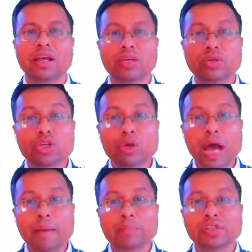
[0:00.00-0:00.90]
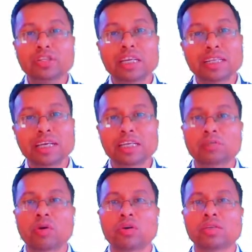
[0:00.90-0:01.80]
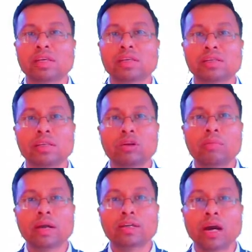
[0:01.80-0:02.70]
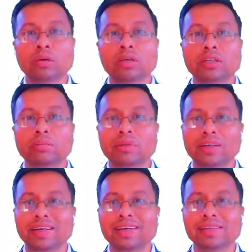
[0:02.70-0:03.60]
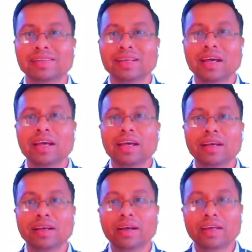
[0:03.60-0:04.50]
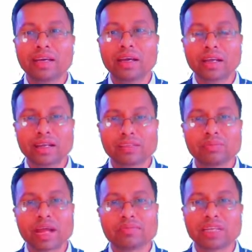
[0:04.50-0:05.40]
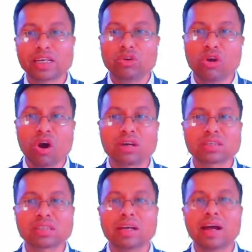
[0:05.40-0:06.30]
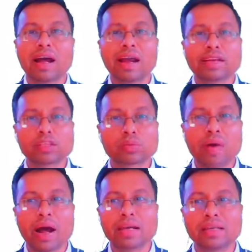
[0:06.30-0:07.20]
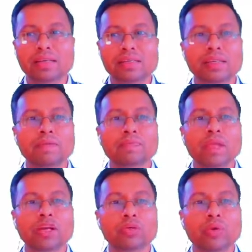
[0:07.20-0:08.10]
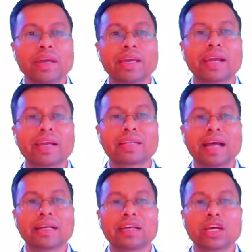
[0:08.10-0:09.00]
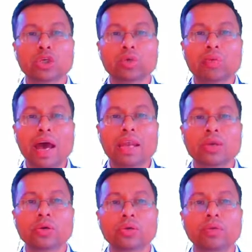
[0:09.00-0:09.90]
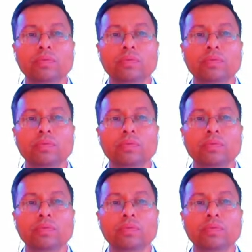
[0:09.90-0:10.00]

You need to appreciate their responses, no matter how little bit it is. Yeah, sometimes they give nods and smiles to indicate that you value